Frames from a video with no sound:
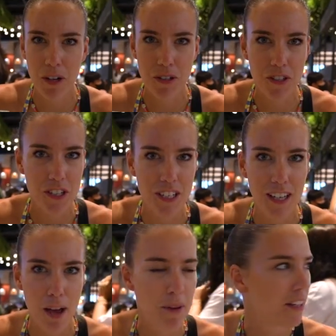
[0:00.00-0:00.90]
which is just
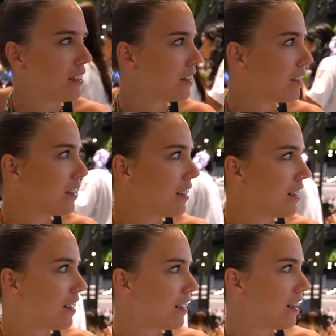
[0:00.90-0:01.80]
lemon.
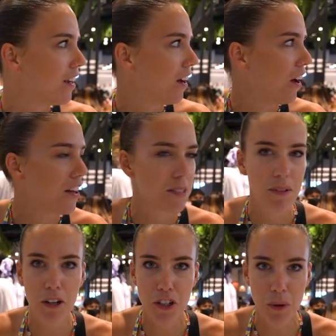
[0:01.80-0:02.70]
Oh, some
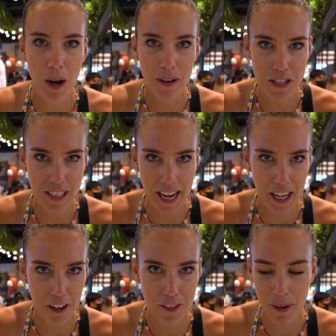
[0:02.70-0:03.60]
little chihuahua just
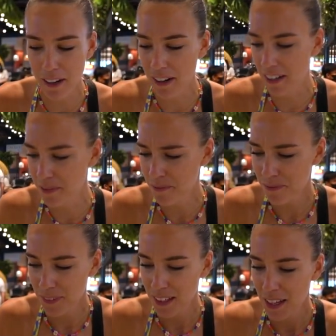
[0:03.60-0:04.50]
kicking off in the background.
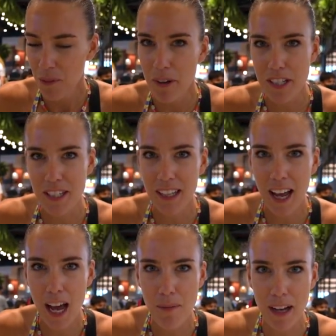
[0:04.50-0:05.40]
Which is
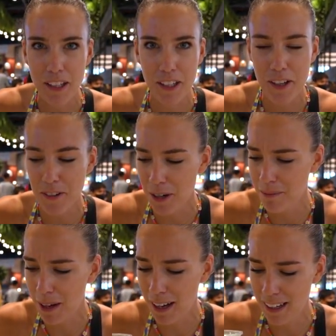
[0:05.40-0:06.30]
lime and
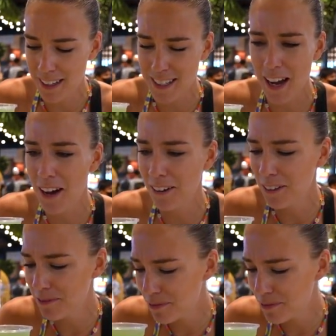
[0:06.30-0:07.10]
cucumber. So,